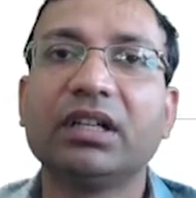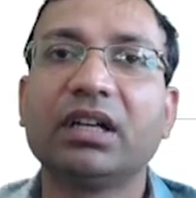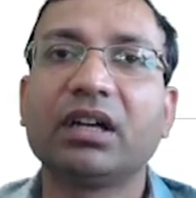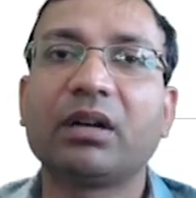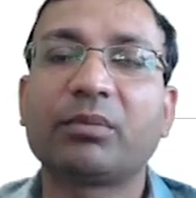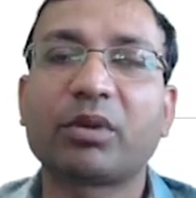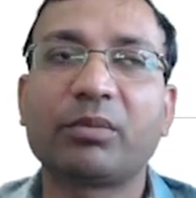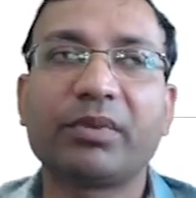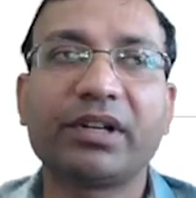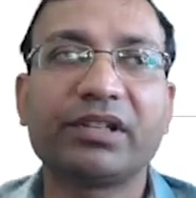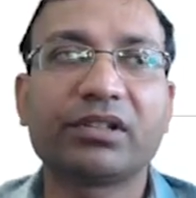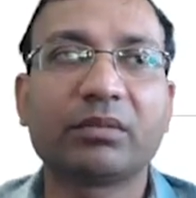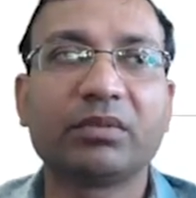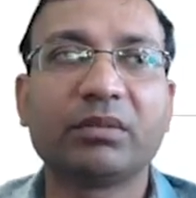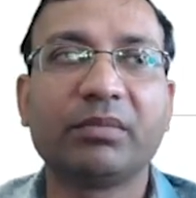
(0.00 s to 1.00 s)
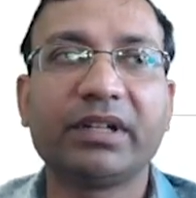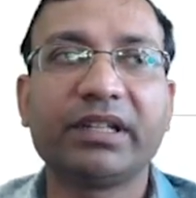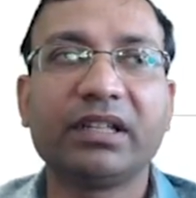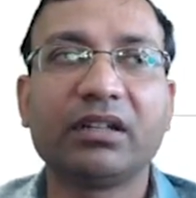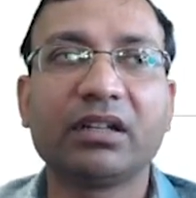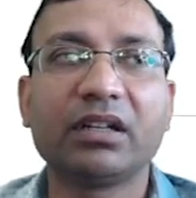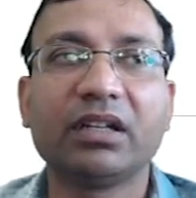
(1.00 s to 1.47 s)
on the properties
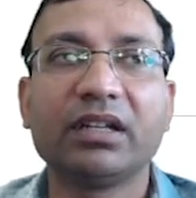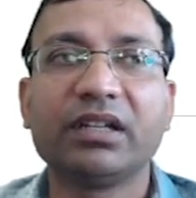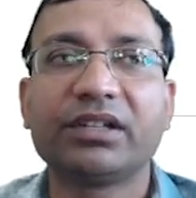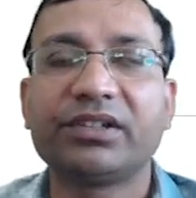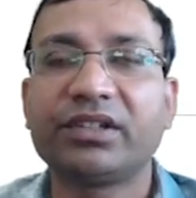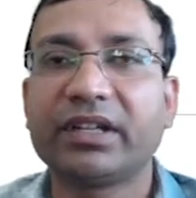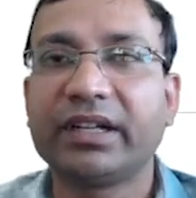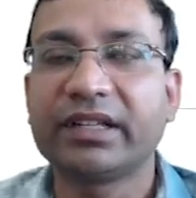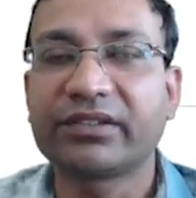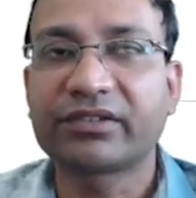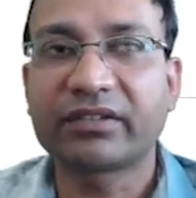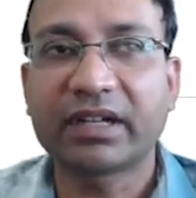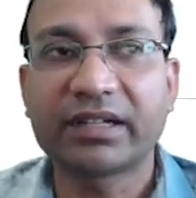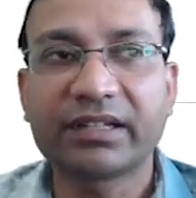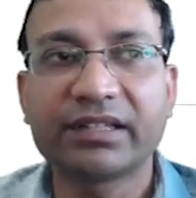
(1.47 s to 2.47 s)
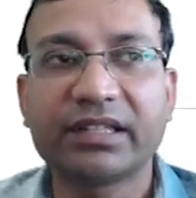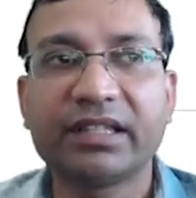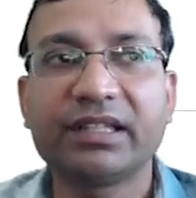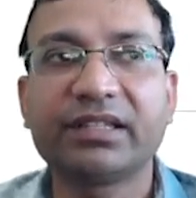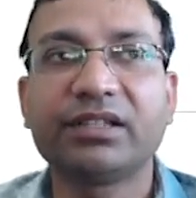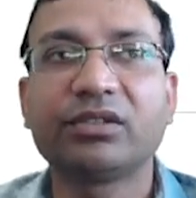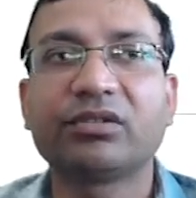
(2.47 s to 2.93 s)
of the material, shading
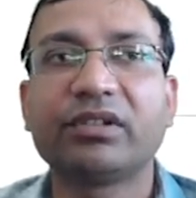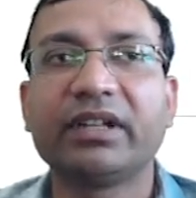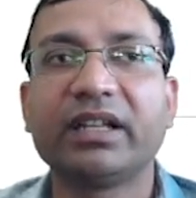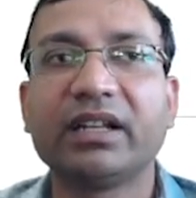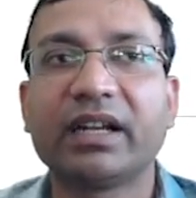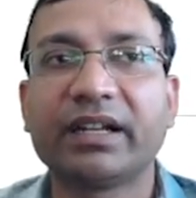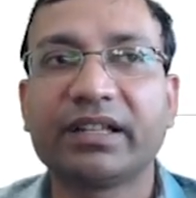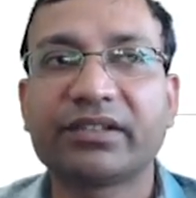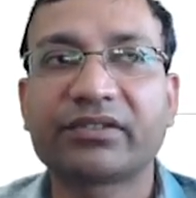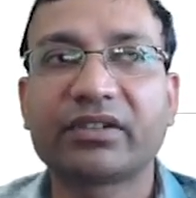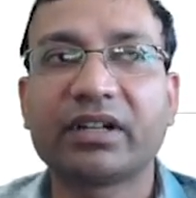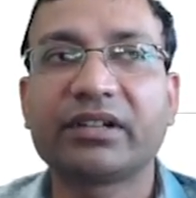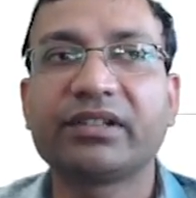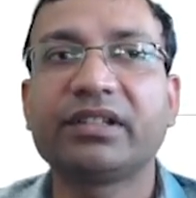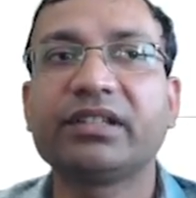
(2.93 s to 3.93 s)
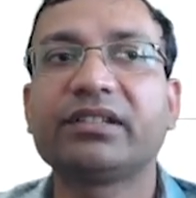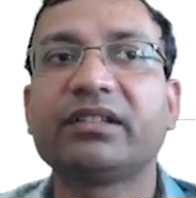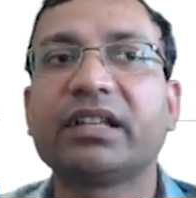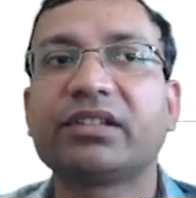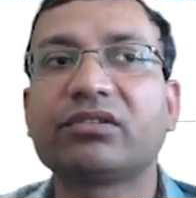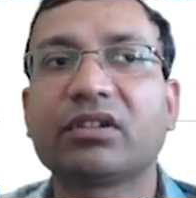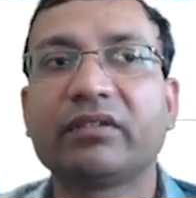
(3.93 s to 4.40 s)
strategies, daylighting
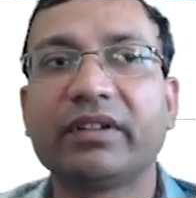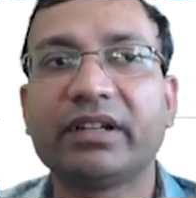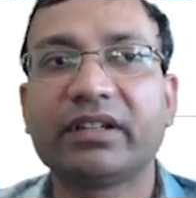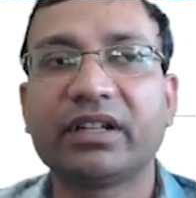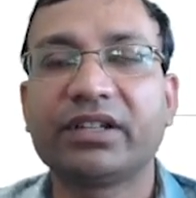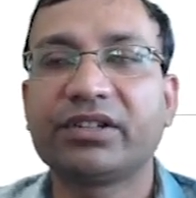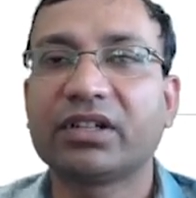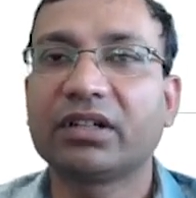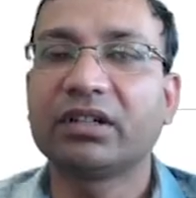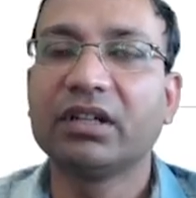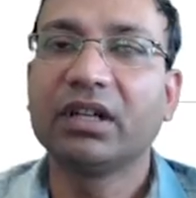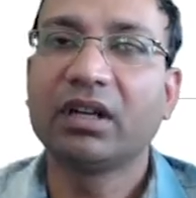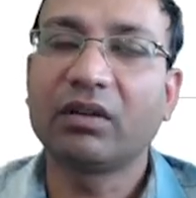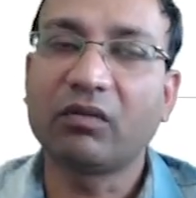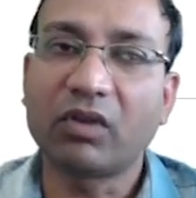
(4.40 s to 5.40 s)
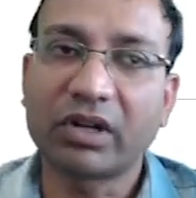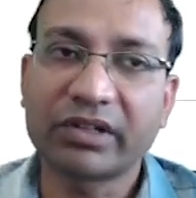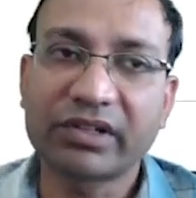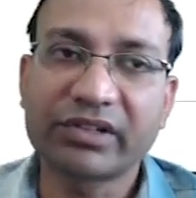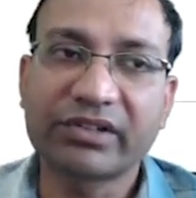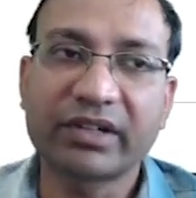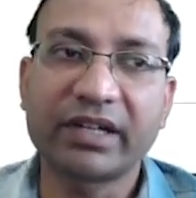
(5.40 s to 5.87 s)
strategies, natural ventilation,
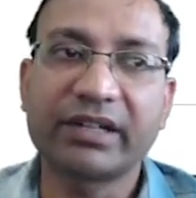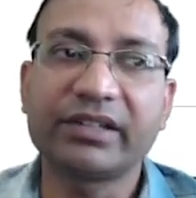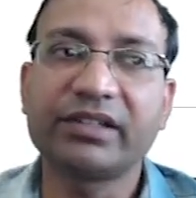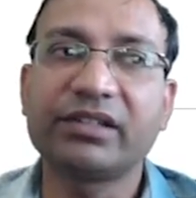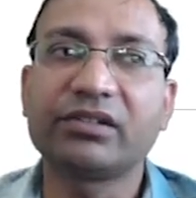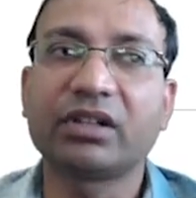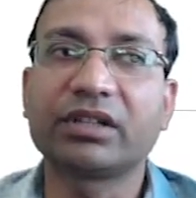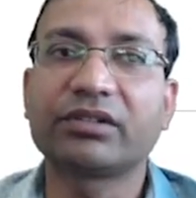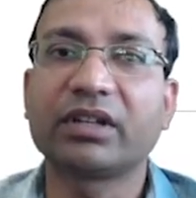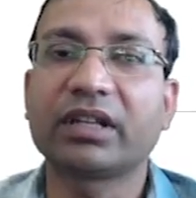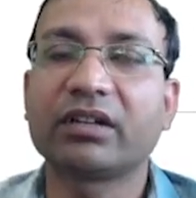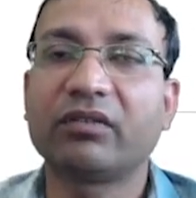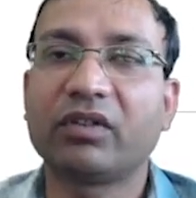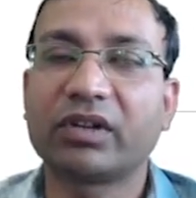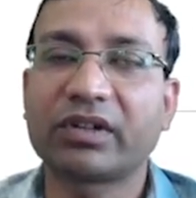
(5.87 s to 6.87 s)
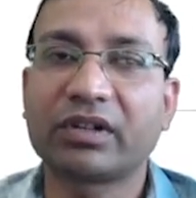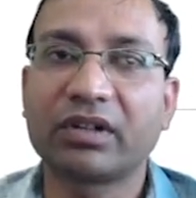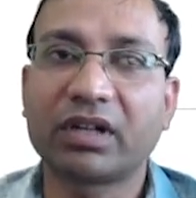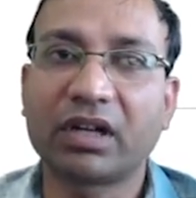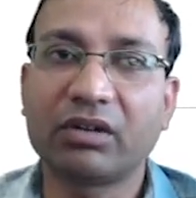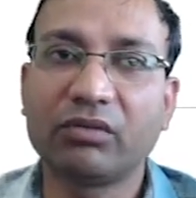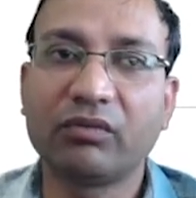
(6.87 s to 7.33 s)
water strategies, also like
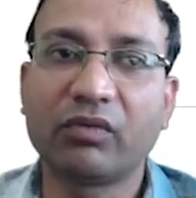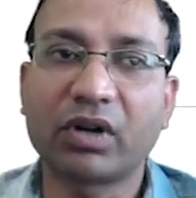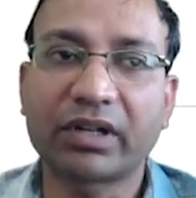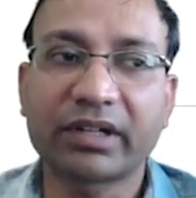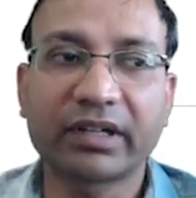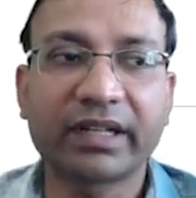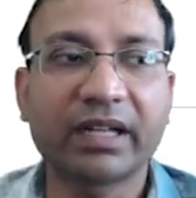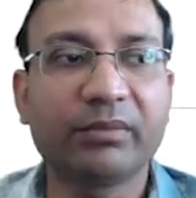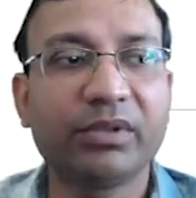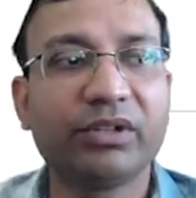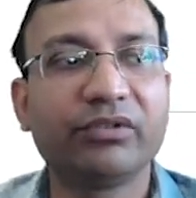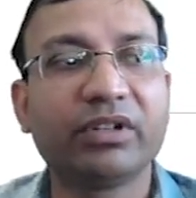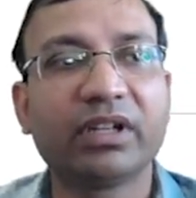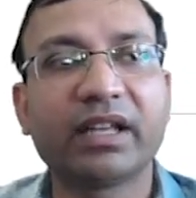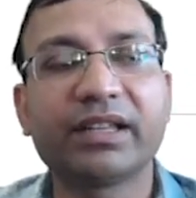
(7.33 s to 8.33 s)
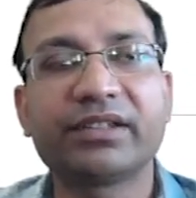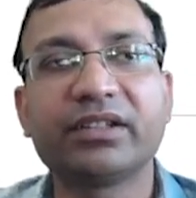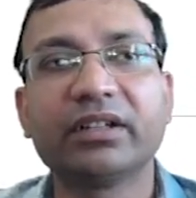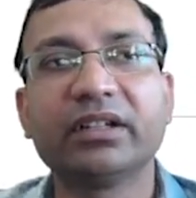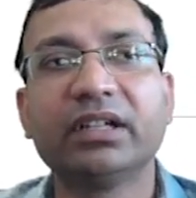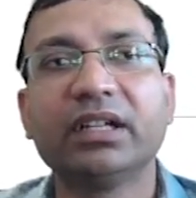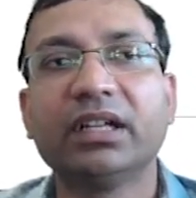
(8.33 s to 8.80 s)
how water can be
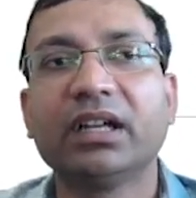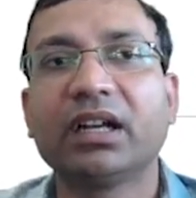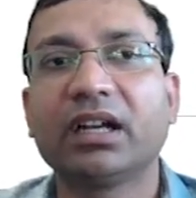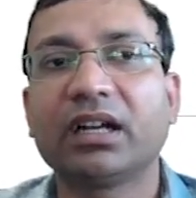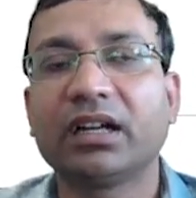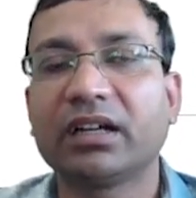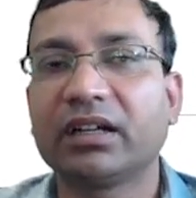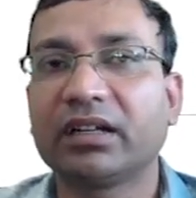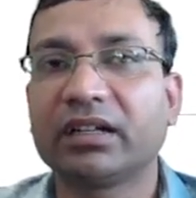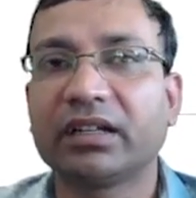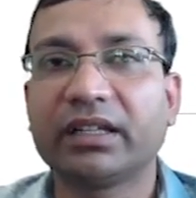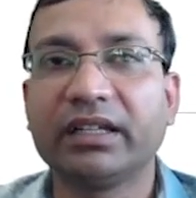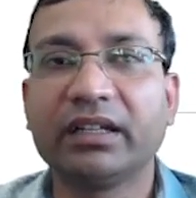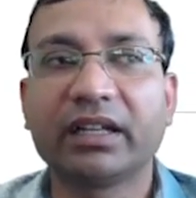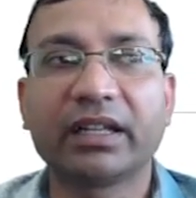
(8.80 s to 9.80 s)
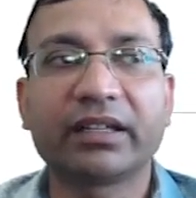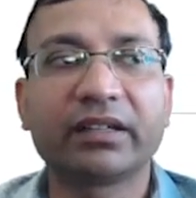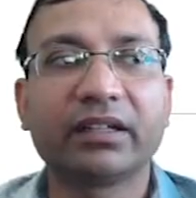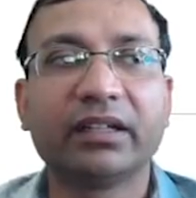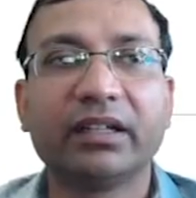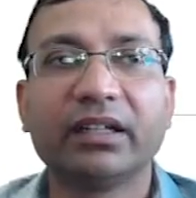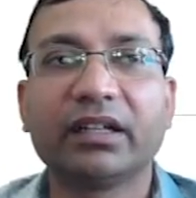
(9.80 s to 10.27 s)
utilized
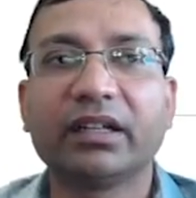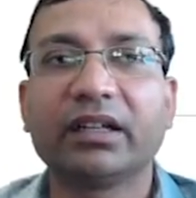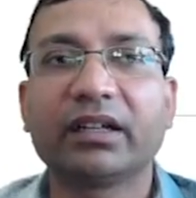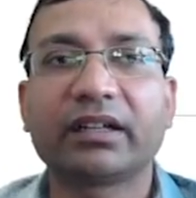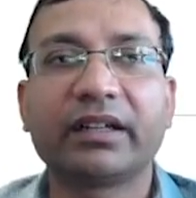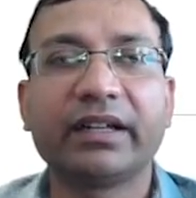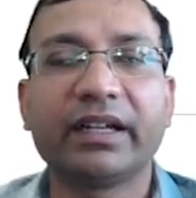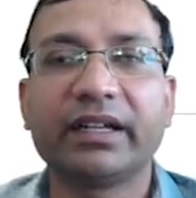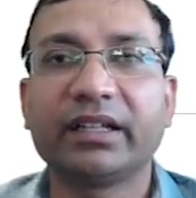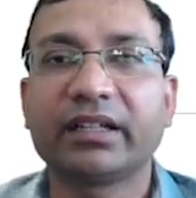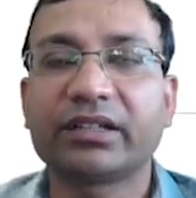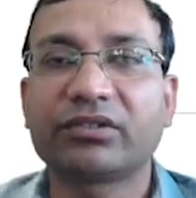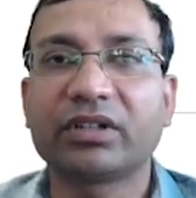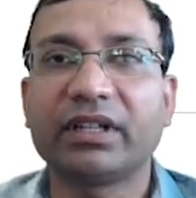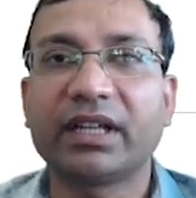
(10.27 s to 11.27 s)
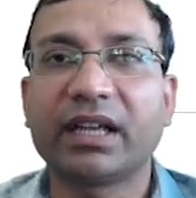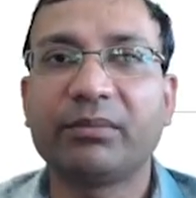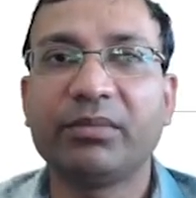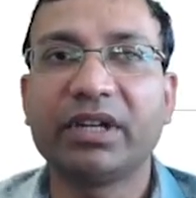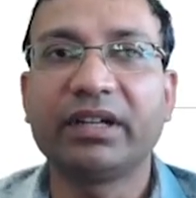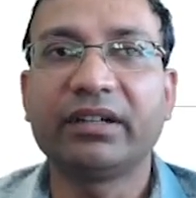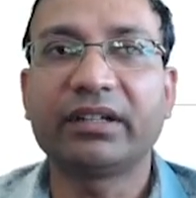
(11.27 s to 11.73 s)
in like creating
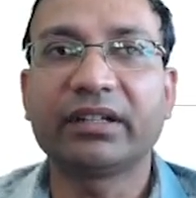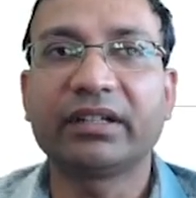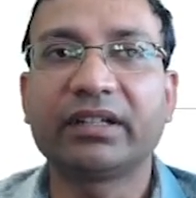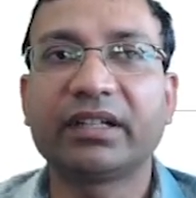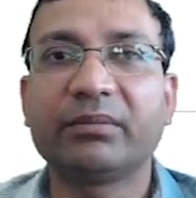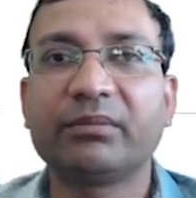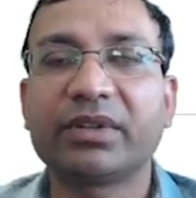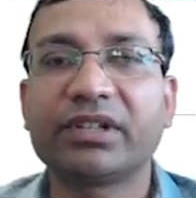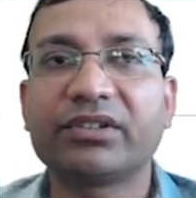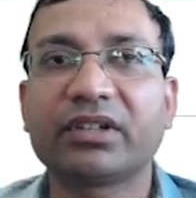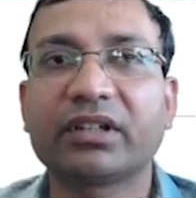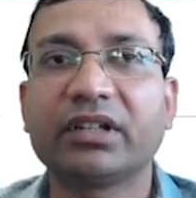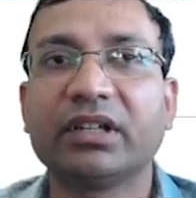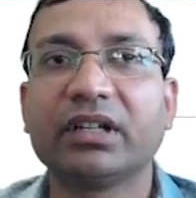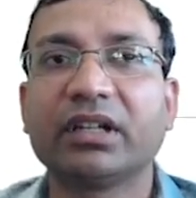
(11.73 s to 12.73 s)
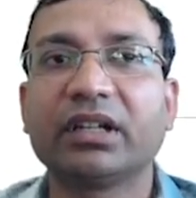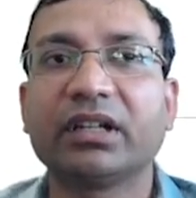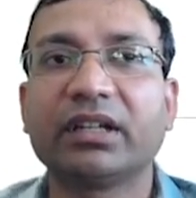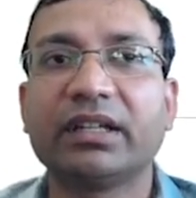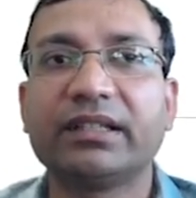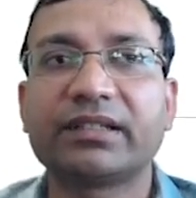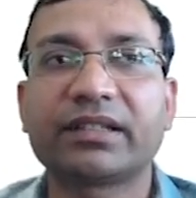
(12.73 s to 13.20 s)
actually ambient temperature
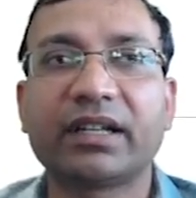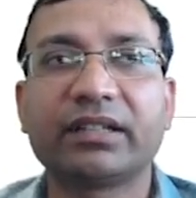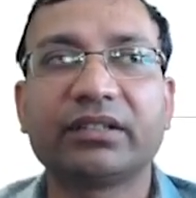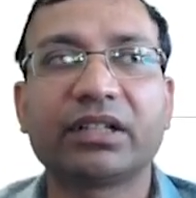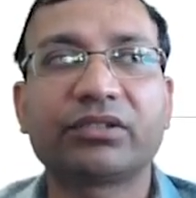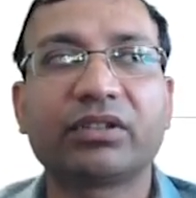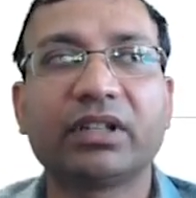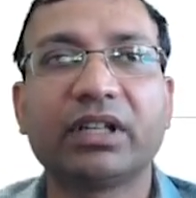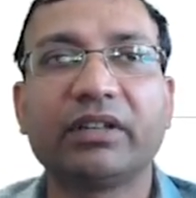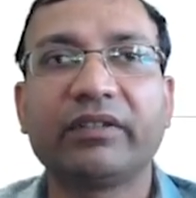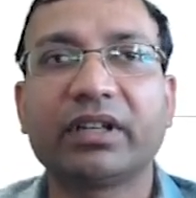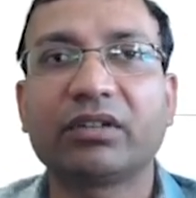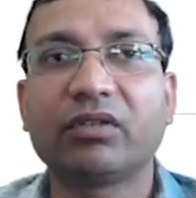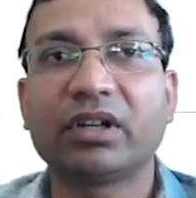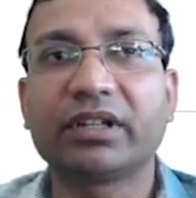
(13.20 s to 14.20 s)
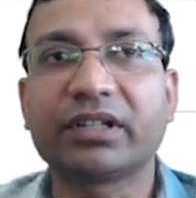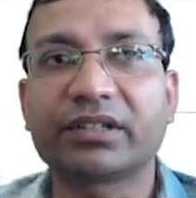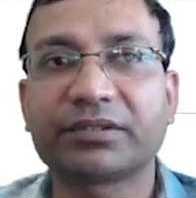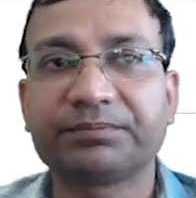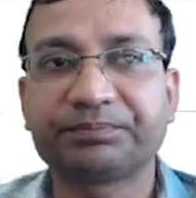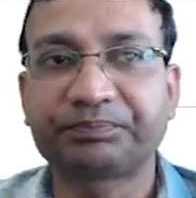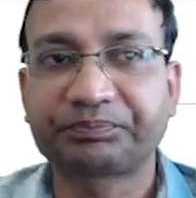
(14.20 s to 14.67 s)
inside the actually living
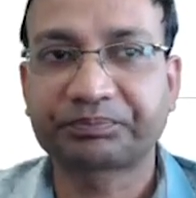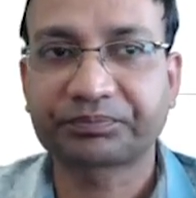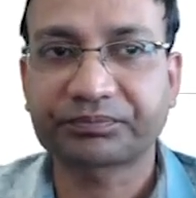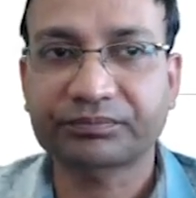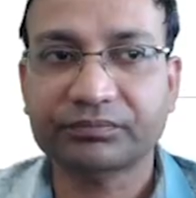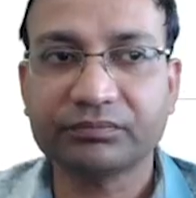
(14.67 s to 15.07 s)
quarters.